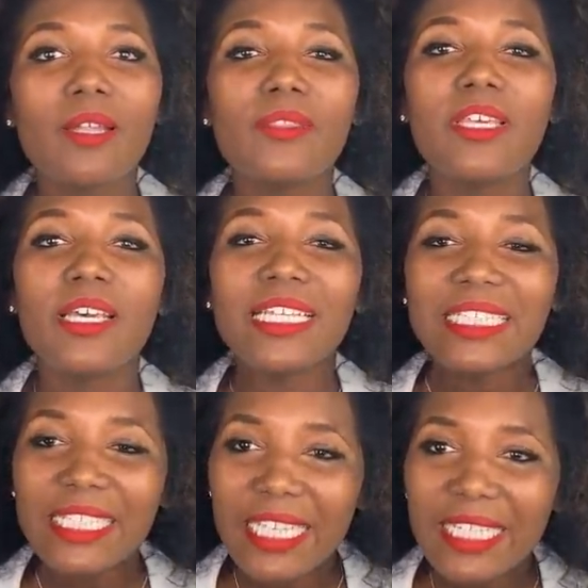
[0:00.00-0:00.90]
The
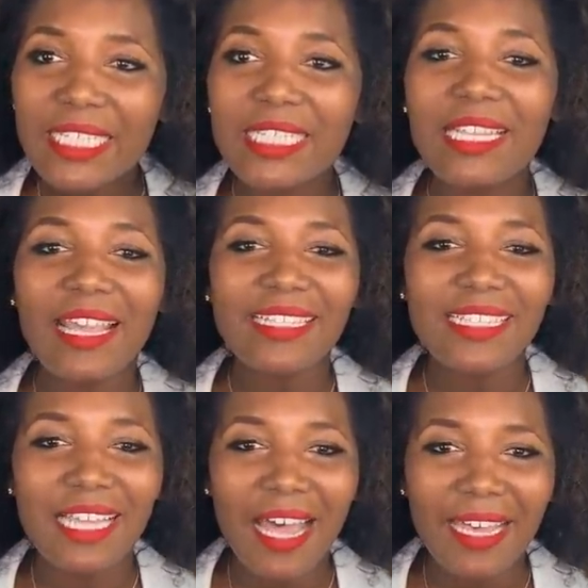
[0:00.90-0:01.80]
intense
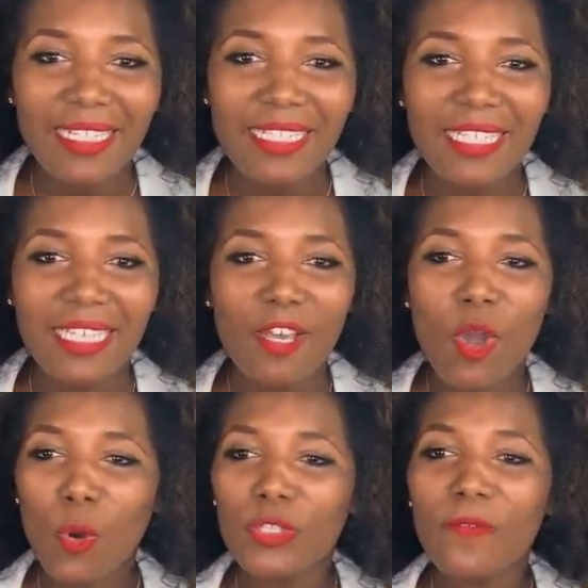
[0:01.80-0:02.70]
anxiety
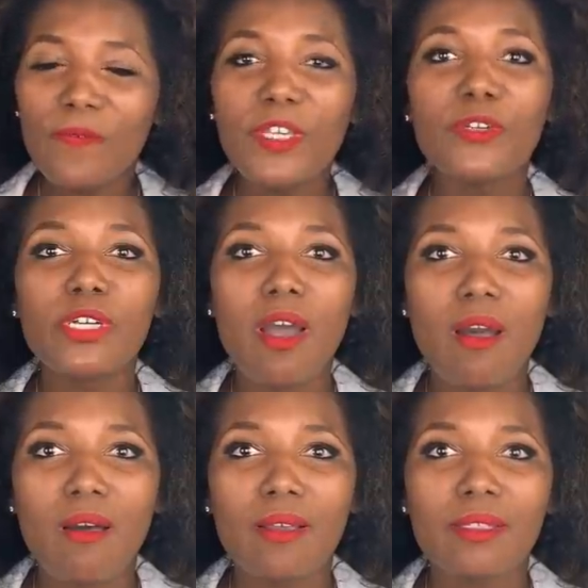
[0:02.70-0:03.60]
or the fear
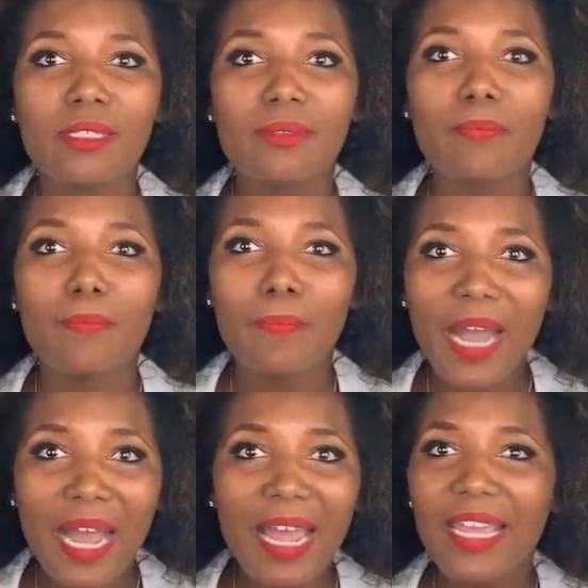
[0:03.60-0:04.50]
caused
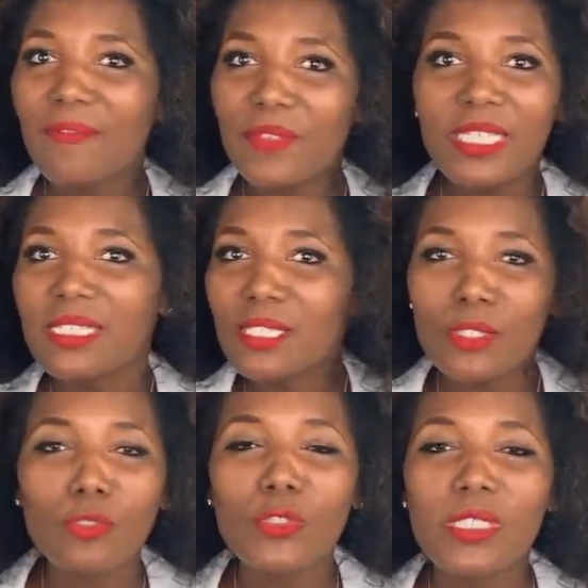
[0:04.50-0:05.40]
by these
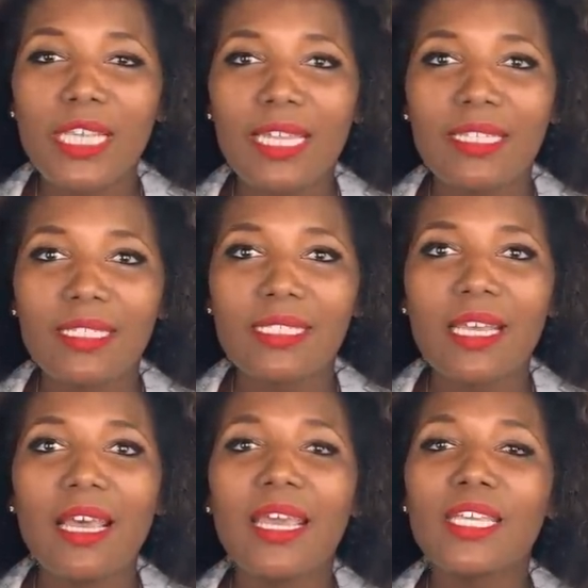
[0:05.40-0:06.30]
social settings
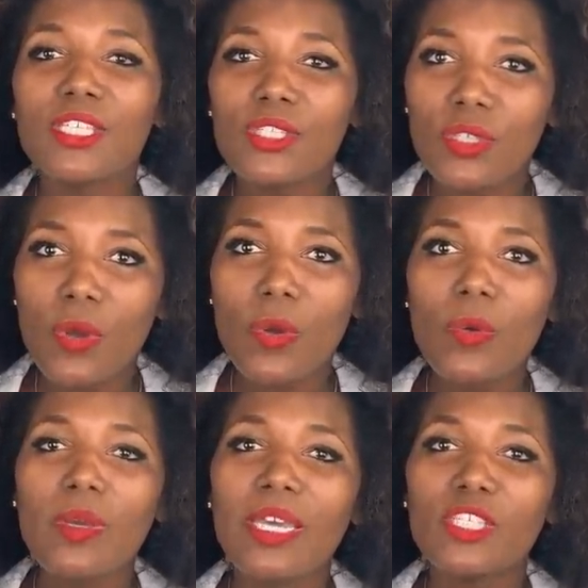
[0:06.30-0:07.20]
is
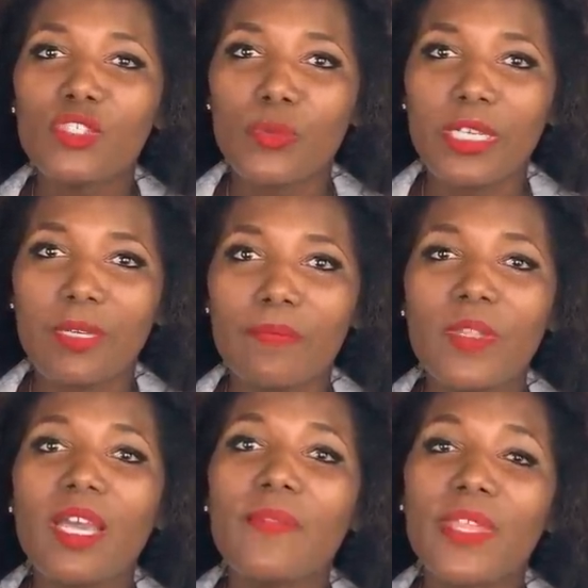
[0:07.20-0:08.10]
so extreme
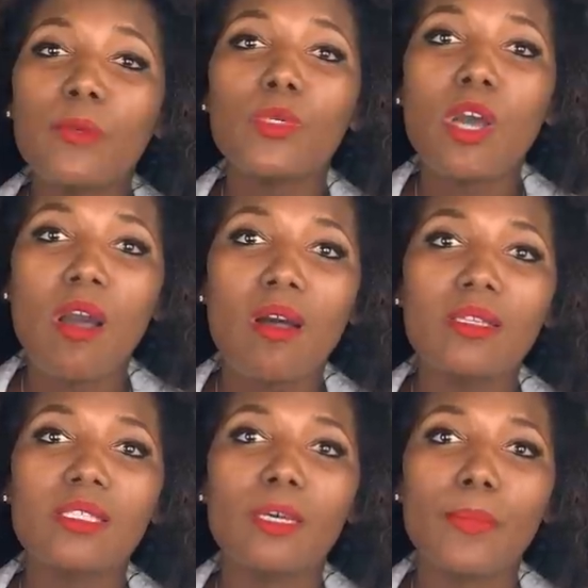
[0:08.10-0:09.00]
that it will
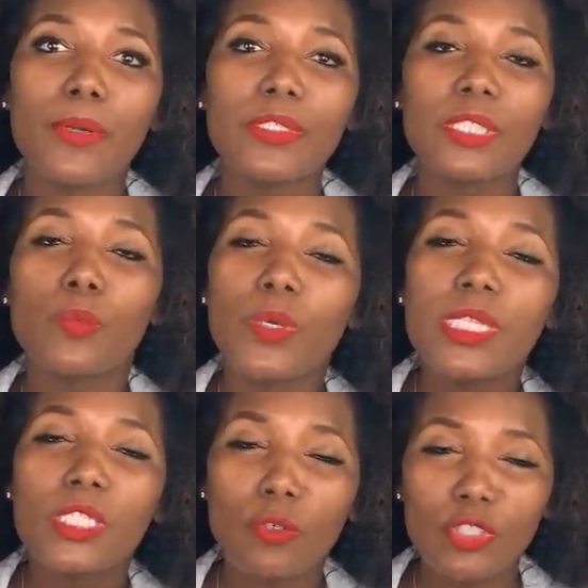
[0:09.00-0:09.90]
cause a person
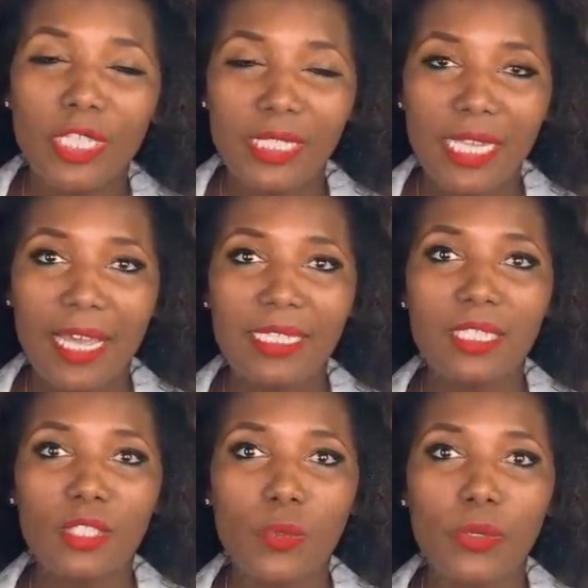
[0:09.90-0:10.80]
with social anxiety
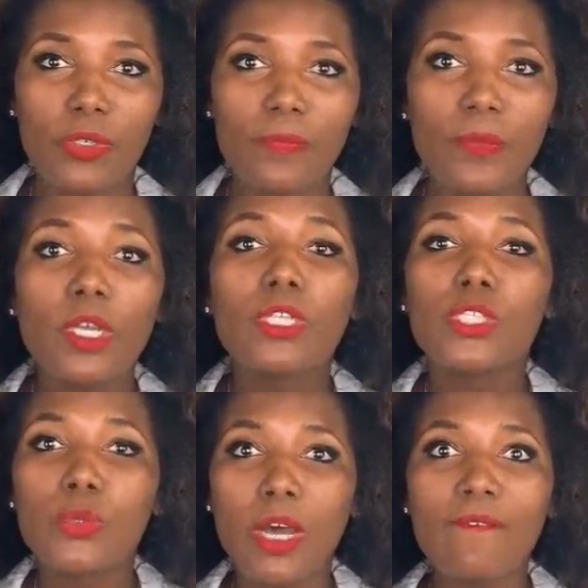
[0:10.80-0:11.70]
disorder
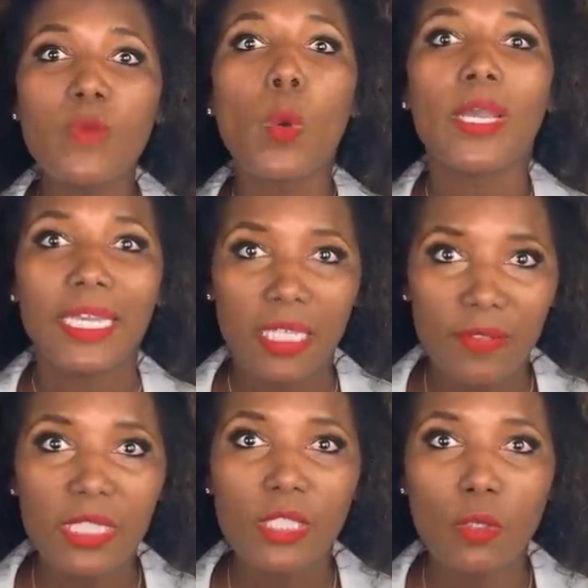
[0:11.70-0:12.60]
to avoid
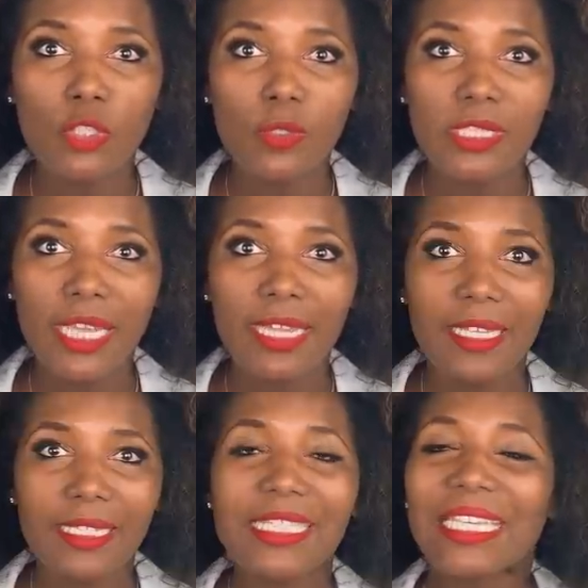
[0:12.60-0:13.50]
these social
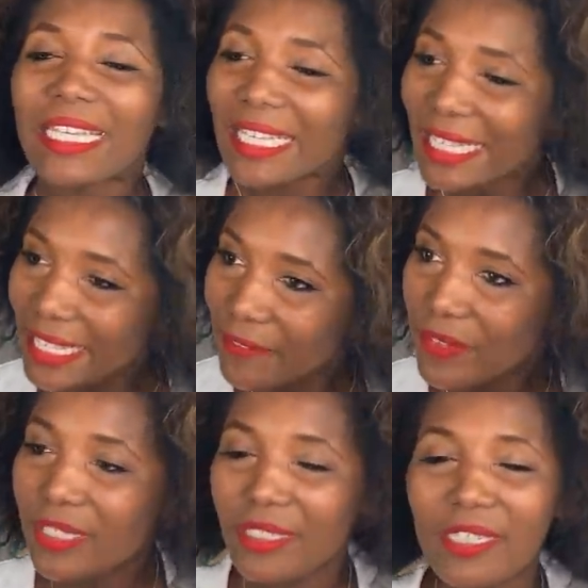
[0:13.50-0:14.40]
settings,
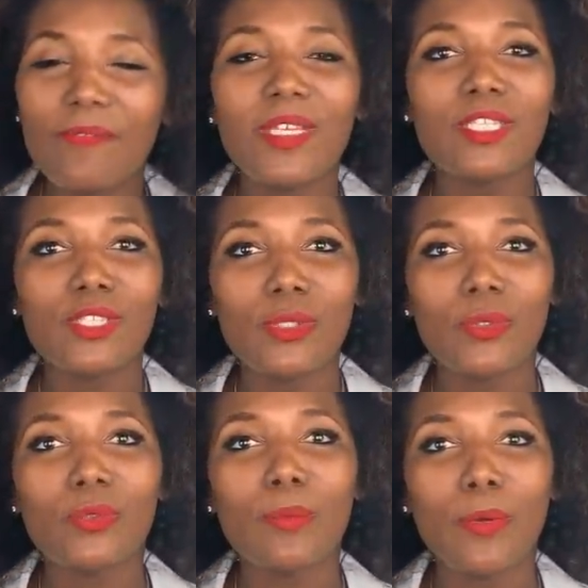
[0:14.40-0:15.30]
even if it's
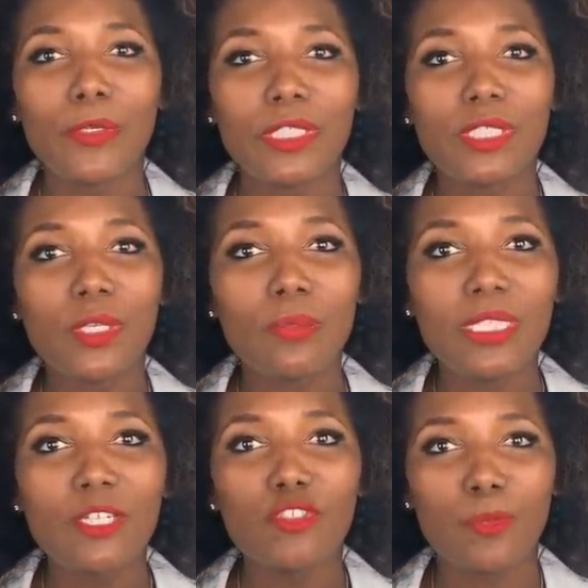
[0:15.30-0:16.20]
to the person's own
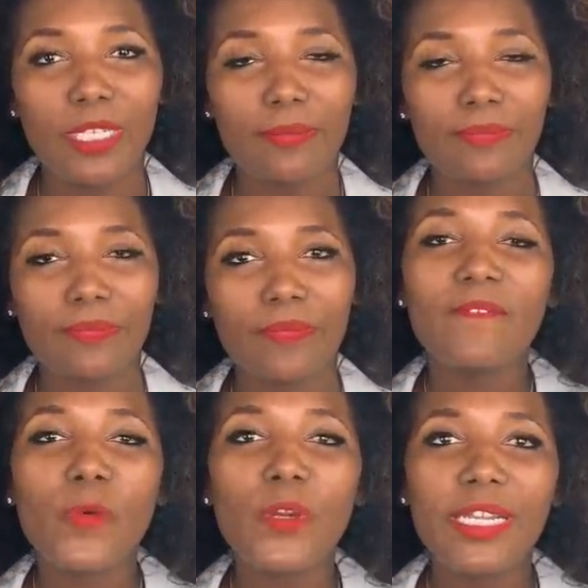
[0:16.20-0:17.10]
detriment.
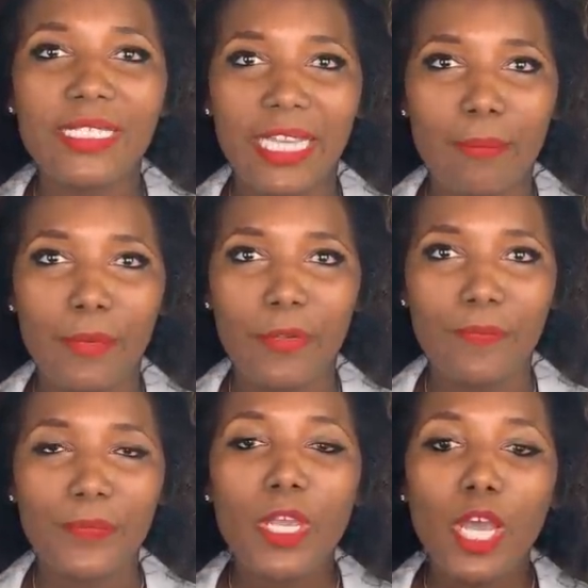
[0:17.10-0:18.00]
For
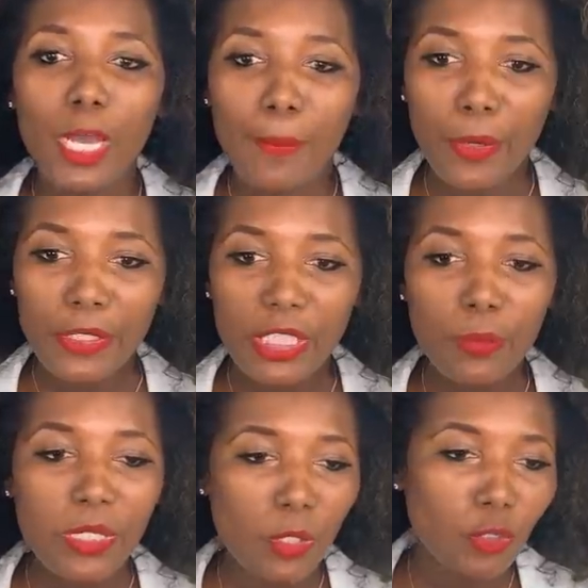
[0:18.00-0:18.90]
example, a
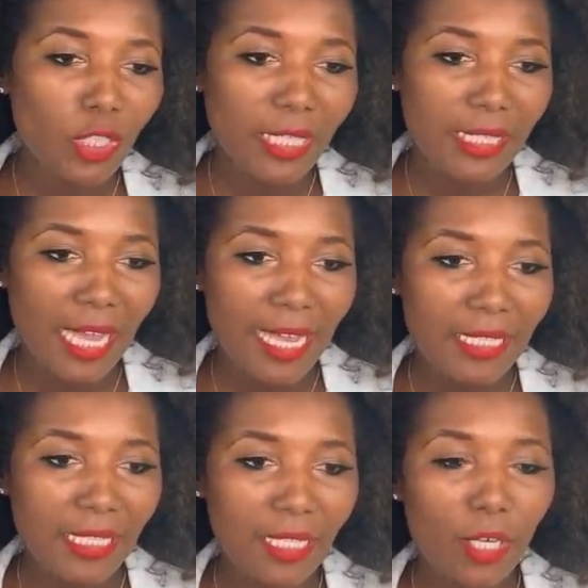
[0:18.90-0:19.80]
person with social
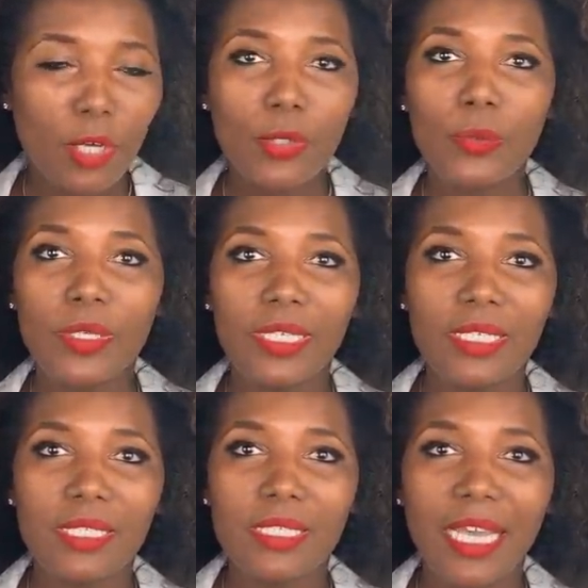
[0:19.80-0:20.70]
anxiety who
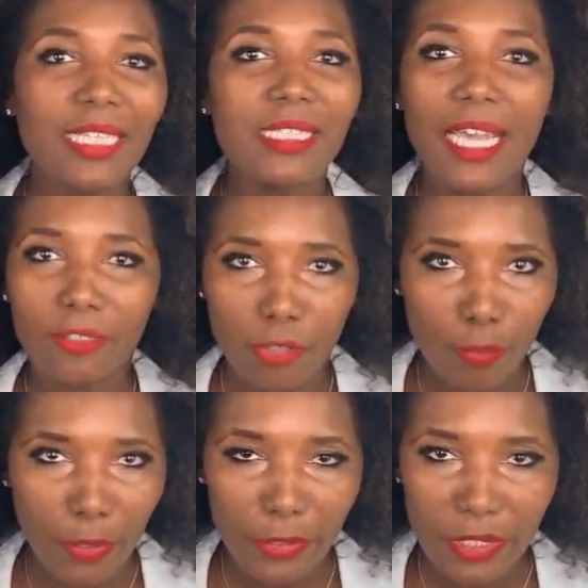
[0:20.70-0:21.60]
is a technical
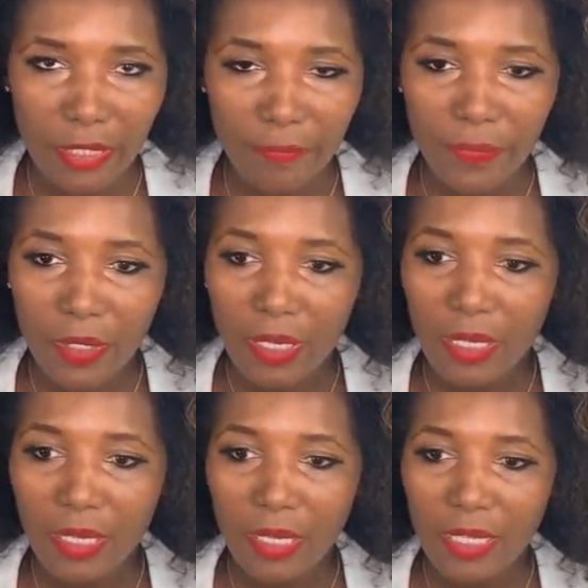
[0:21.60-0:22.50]
person,
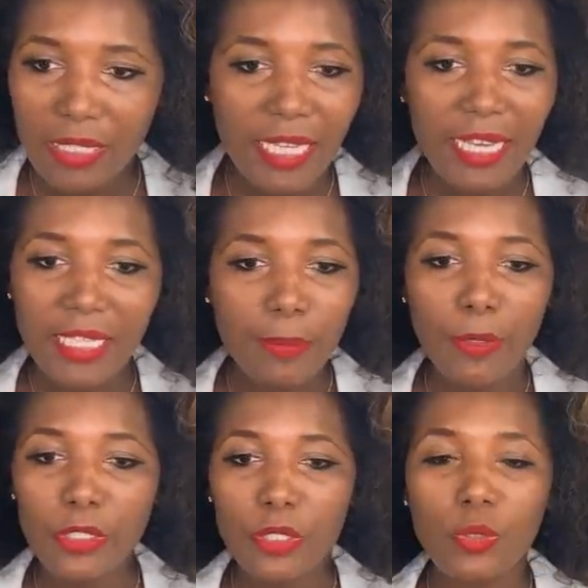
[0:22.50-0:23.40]
say it's a
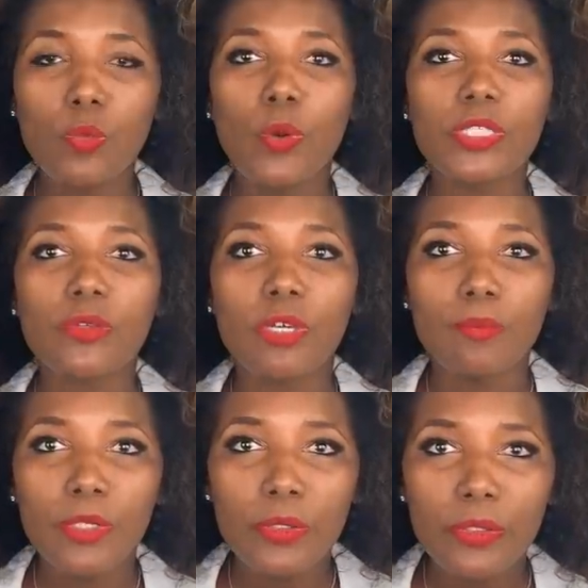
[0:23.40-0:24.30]
person who works on
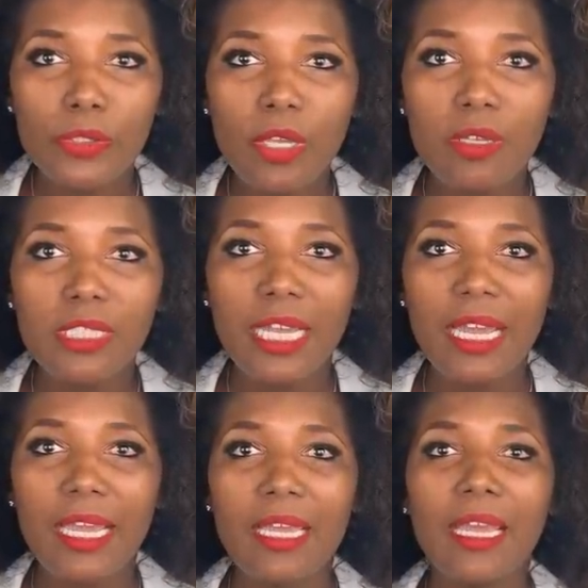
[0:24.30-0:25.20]
computers all
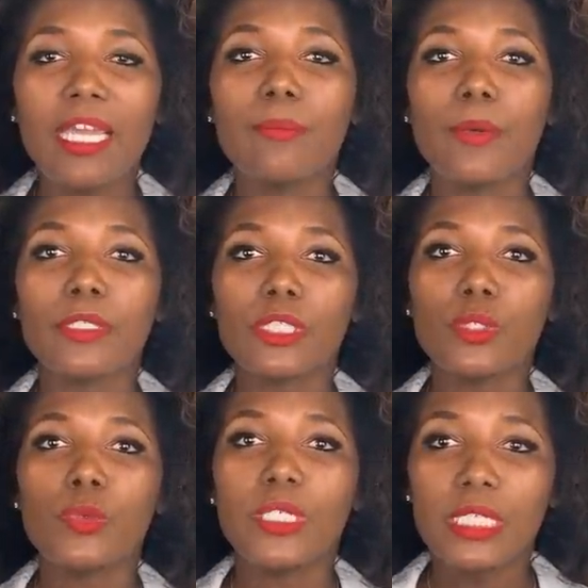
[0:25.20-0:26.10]
day and a person
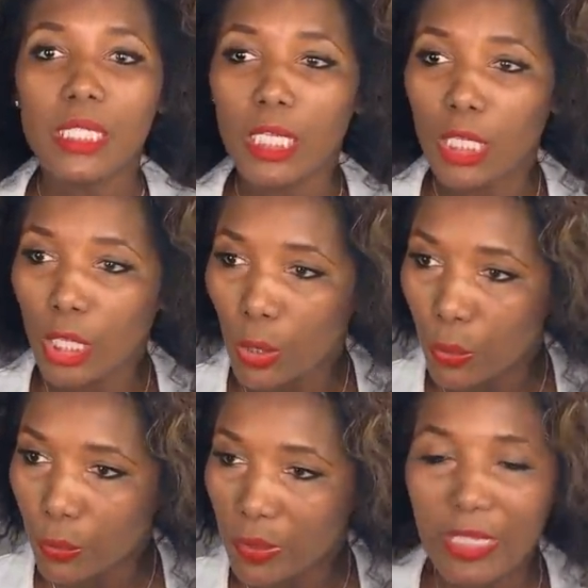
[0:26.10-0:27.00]
who is alone.